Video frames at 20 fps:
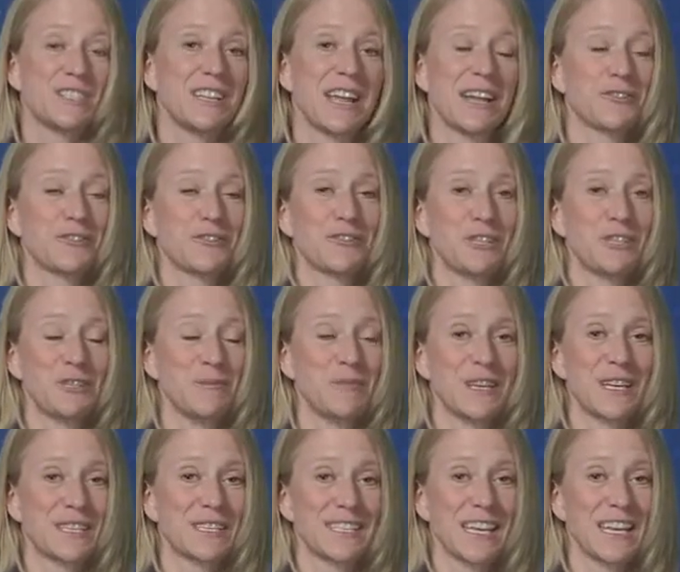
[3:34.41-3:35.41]
just naturally
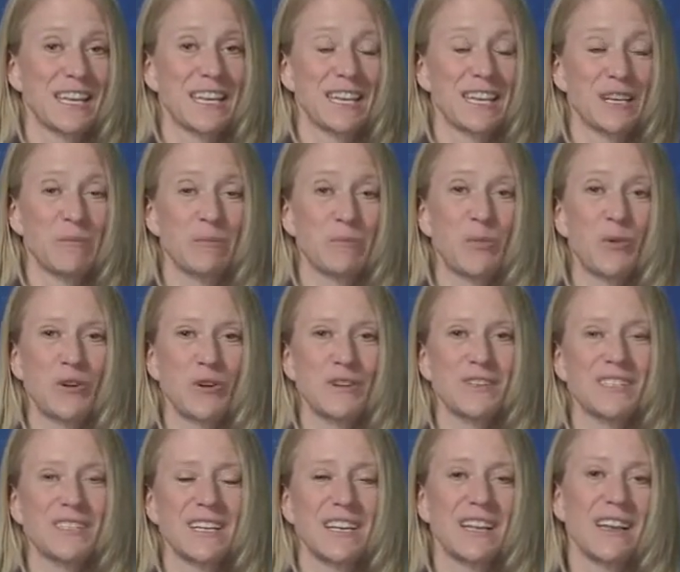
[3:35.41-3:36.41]
to me exciting and
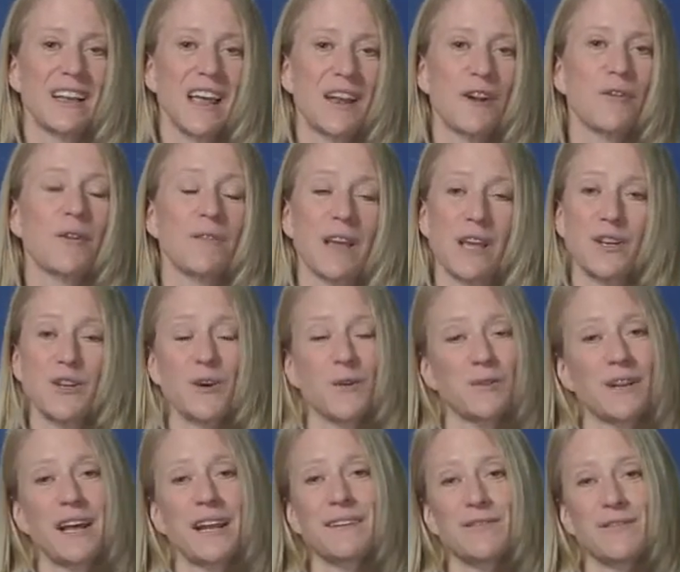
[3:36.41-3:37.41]
important, and I
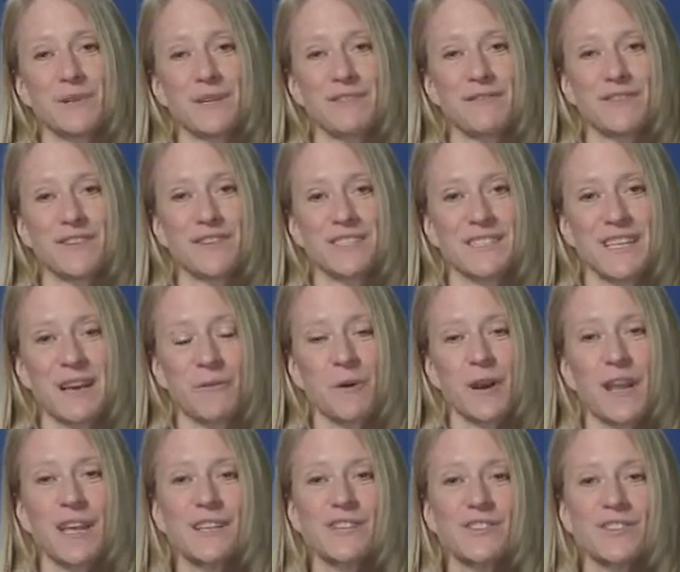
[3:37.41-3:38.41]
know not everybody feels
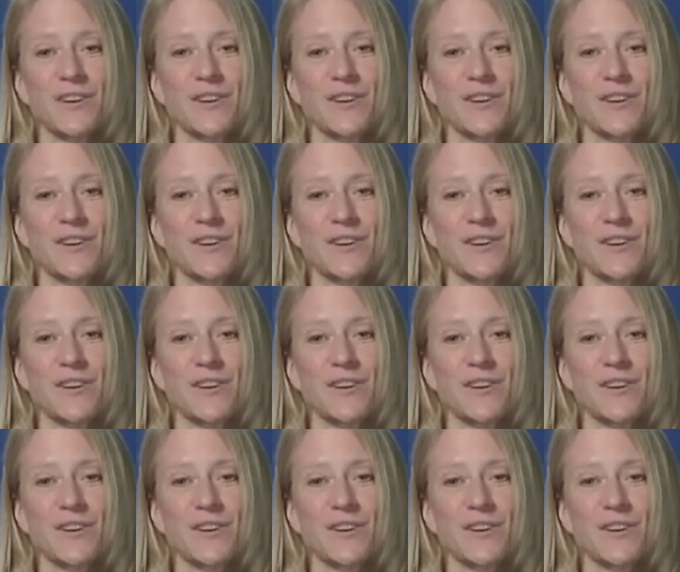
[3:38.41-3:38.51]
that way,